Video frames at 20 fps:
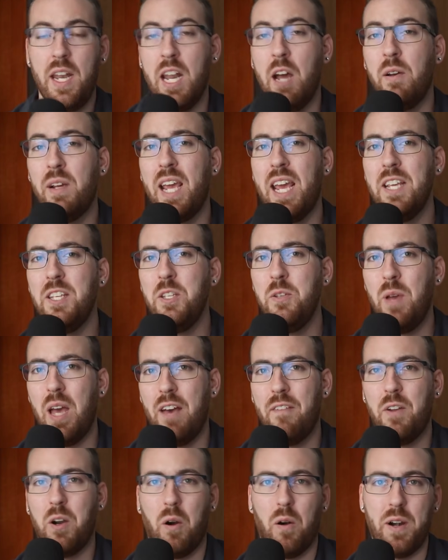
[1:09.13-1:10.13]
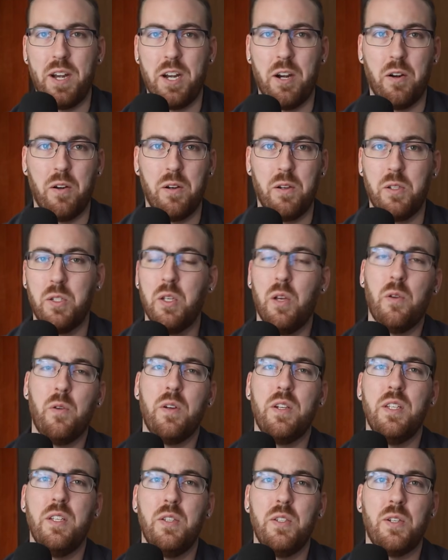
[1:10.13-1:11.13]
in case you haven't already heard,
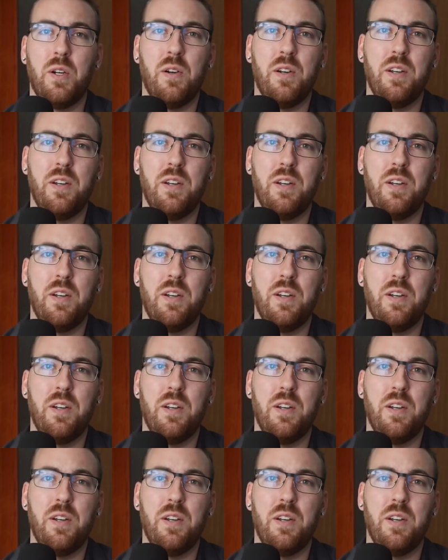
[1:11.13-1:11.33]
SOLIDWORKS has started